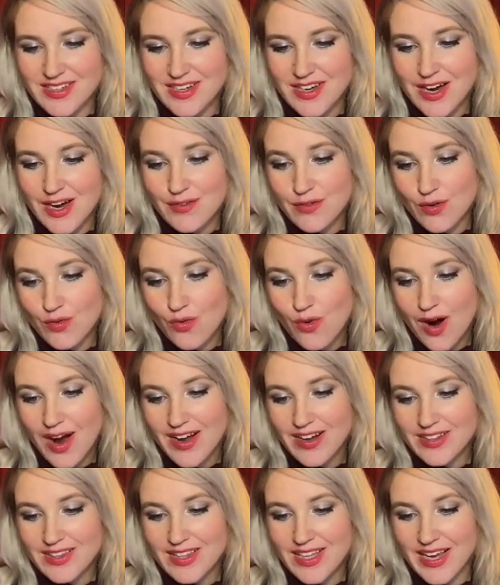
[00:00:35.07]
of a
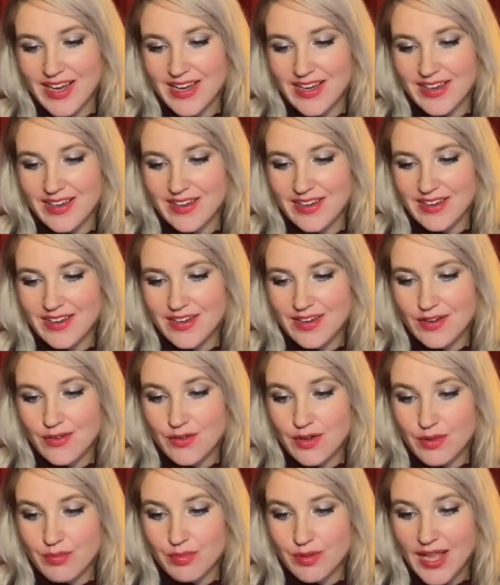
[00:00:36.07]
wild lake
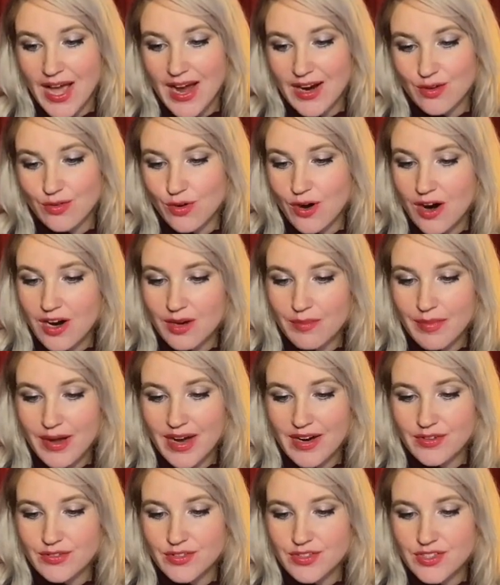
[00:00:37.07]
with black rock
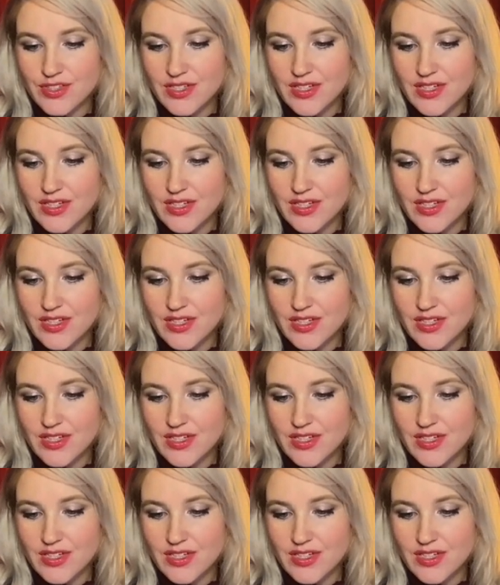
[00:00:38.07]
bound,